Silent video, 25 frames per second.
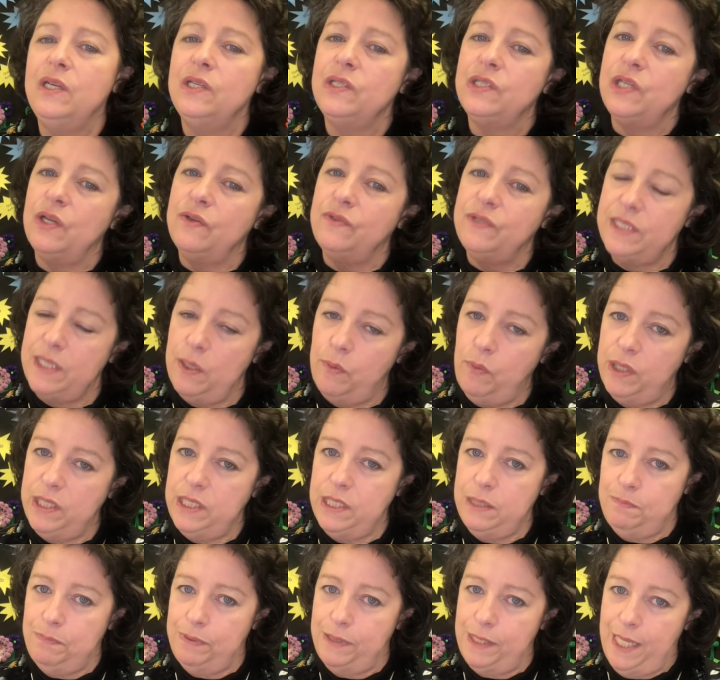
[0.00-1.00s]
So if
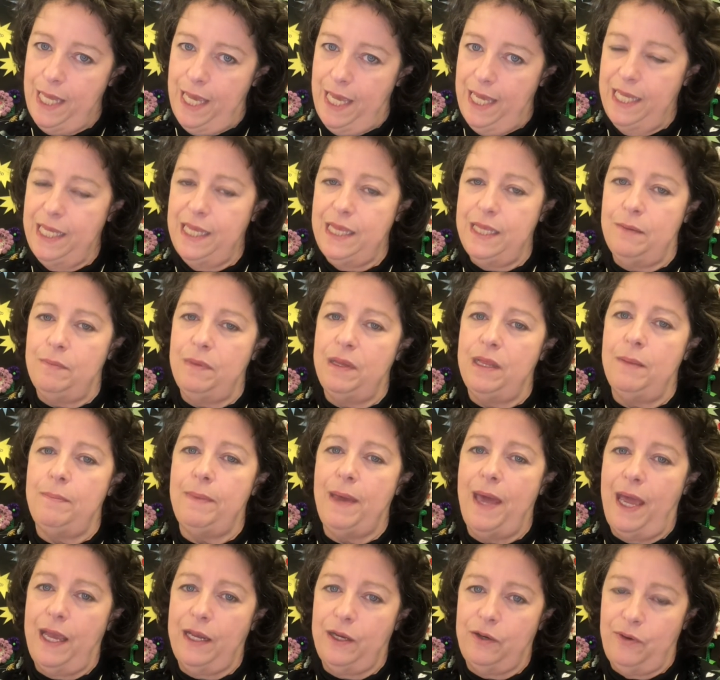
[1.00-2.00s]
someone's playing them in the
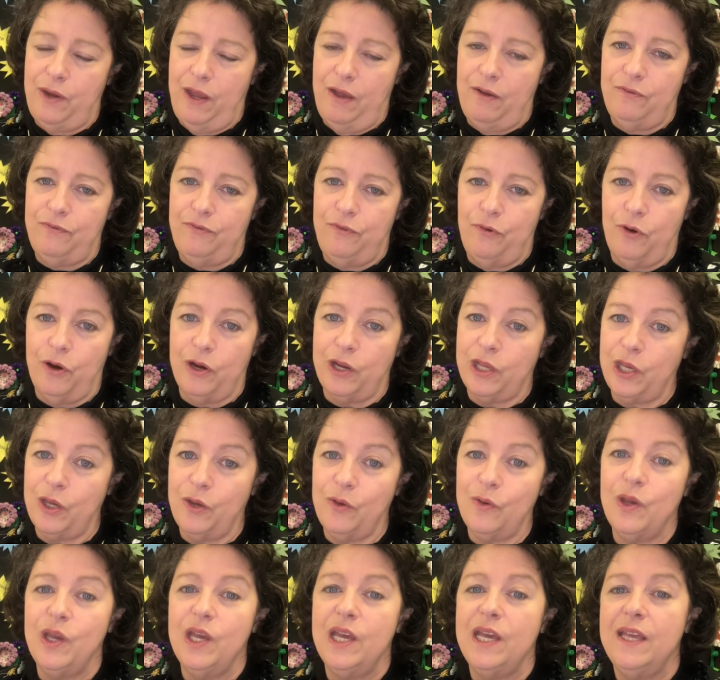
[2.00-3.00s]
background for
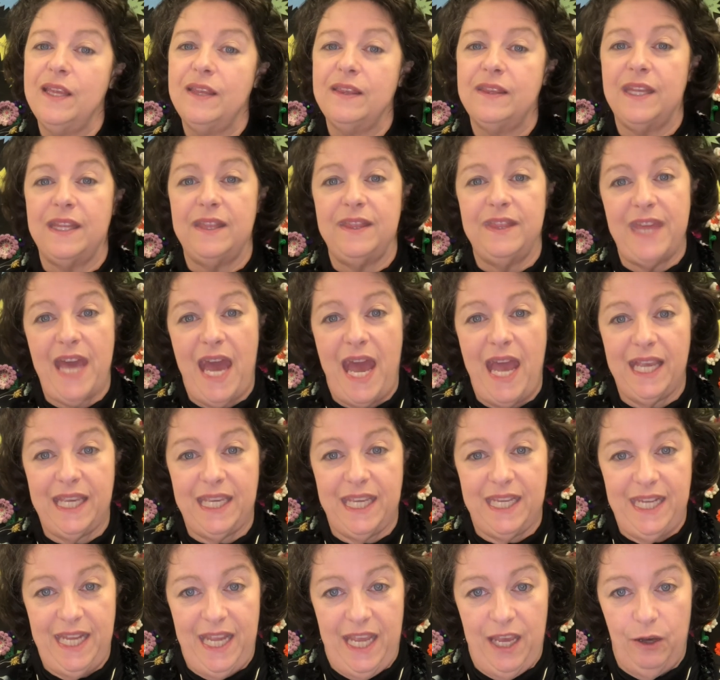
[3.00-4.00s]
you, then that
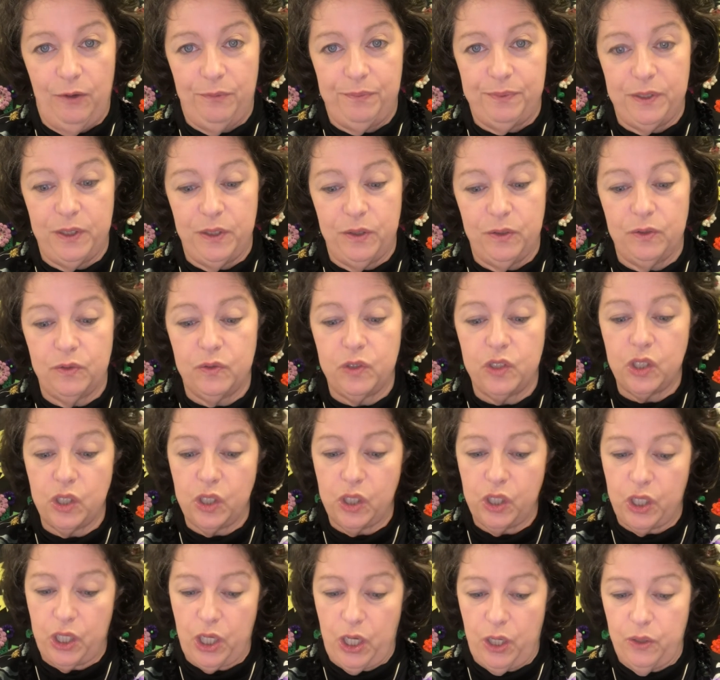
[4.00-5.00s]
can help you to
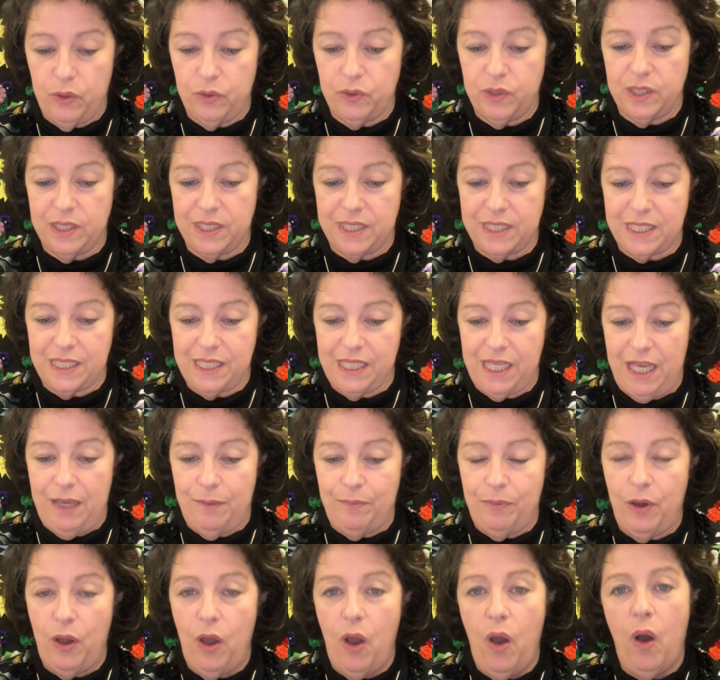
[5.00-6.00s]
go to
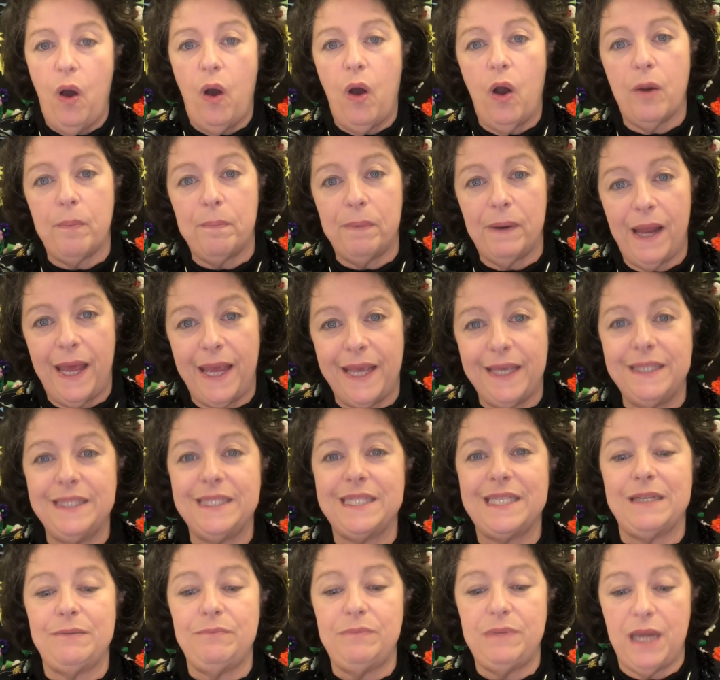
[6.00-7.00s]
sleep, or playing
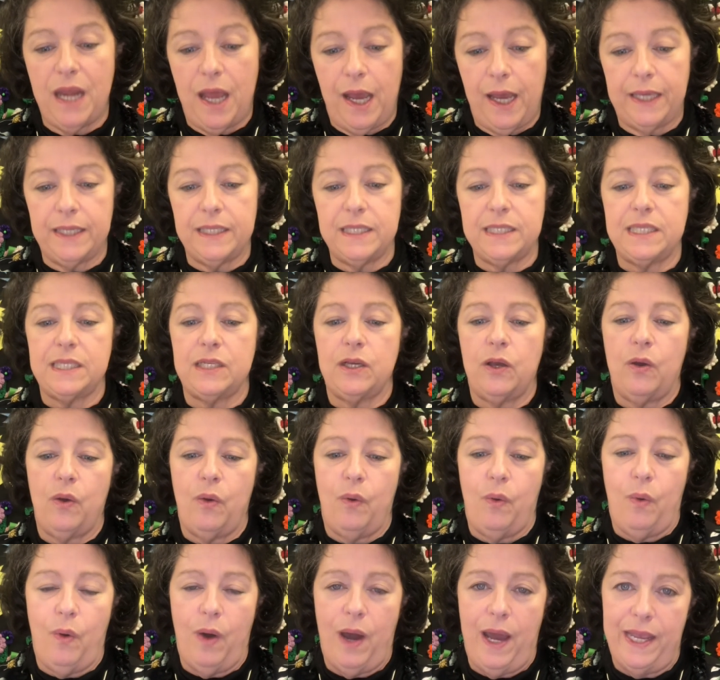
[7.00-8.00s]
some nice
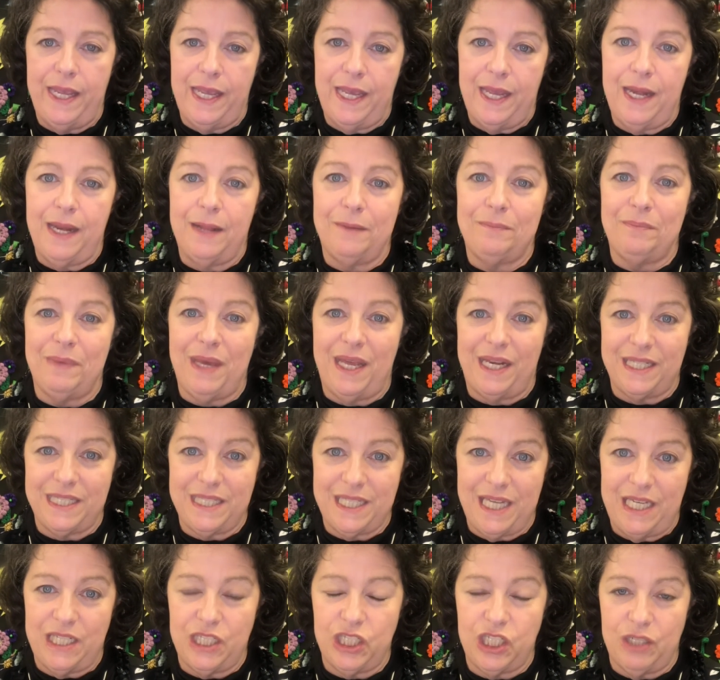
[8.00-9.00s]
quiet
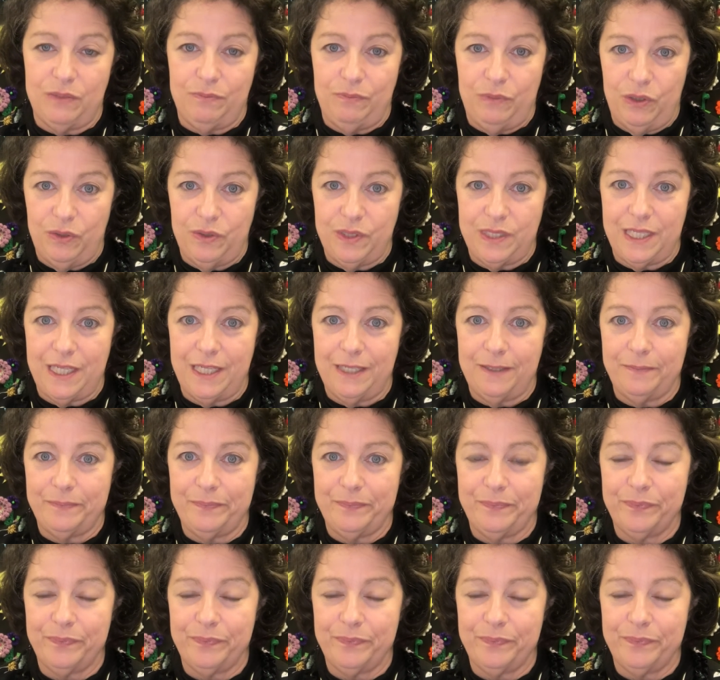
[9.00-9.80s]
meditation music.